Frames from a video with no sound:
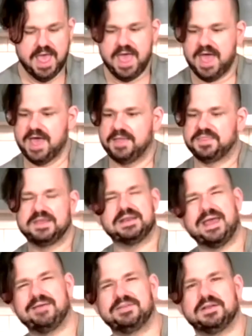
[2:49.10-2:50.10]
um, then
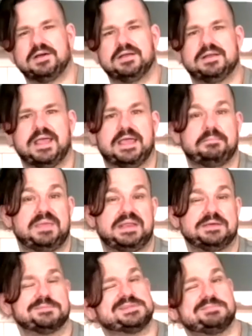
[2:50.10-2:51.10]
have it on a
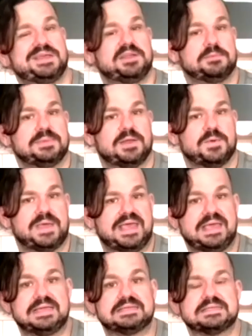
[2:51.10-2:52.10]
medium to medium low
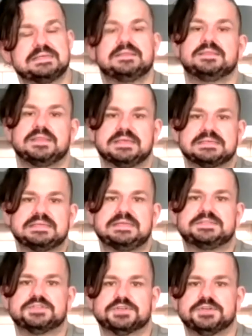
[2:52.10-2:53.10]
heat. These
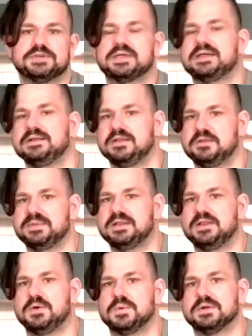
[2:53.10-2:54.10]
need to cook at a little bit
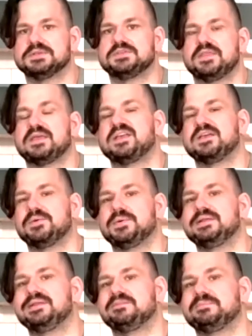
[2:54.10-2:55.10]
lower so they can go a
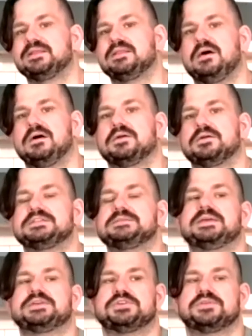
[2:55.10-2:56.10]
little bit longer to
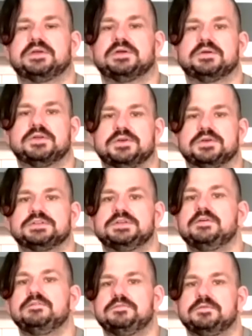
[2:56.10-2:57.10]
make sure they're cooked
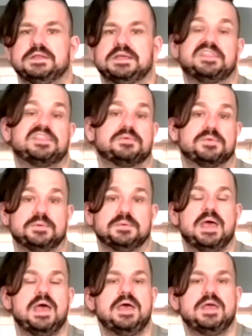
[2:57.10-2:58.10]
fully through.
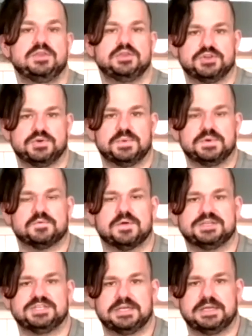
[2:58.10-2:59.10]
You don't want raw
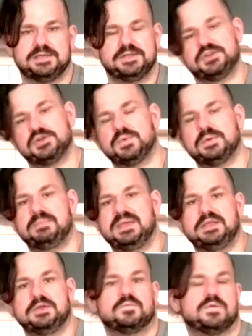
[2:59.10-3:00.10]
chicken, you don't want
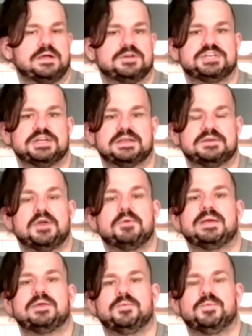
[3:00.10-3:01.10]
medium rare chicken, no
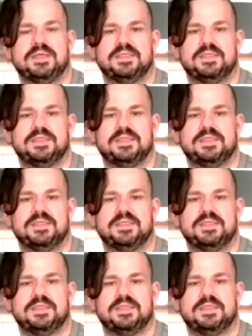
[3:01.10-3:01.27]
matter what